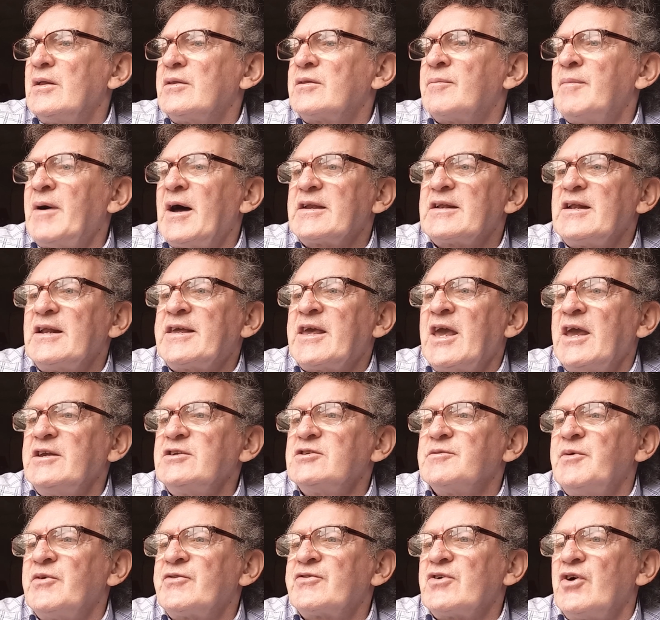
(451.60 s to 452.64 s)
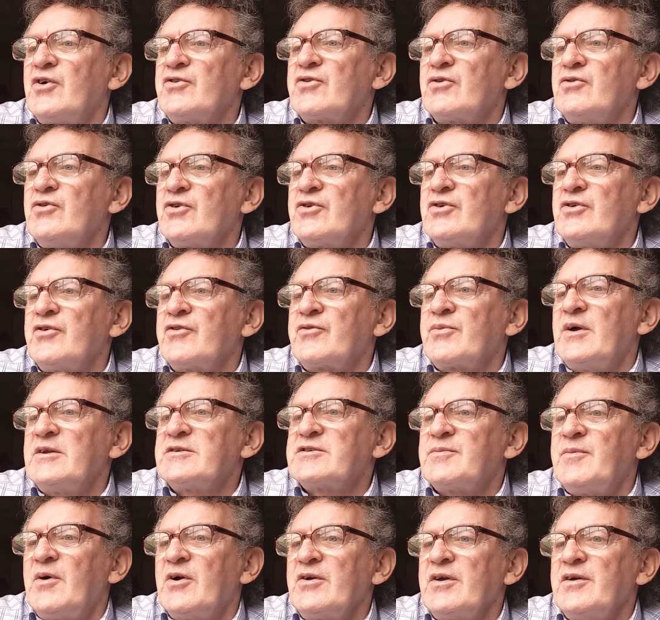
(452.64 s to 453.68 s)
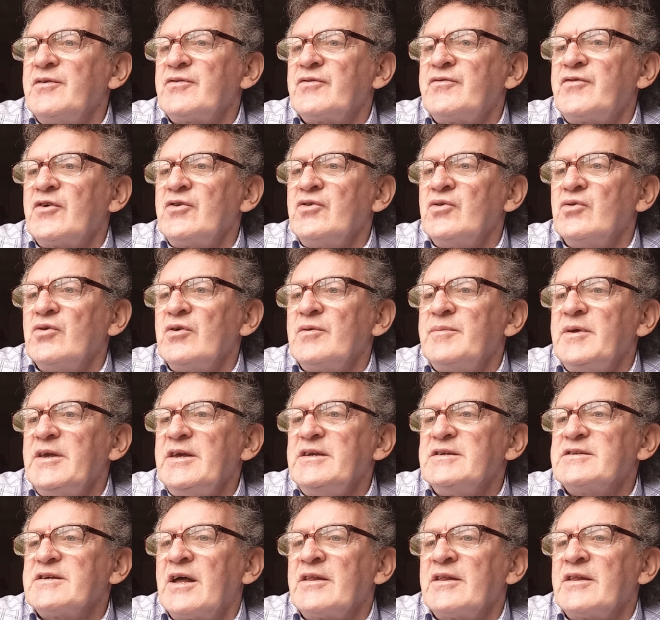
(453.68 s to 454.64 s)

Model Kingdom is another runner as well tomorrow evening for Noel Mead,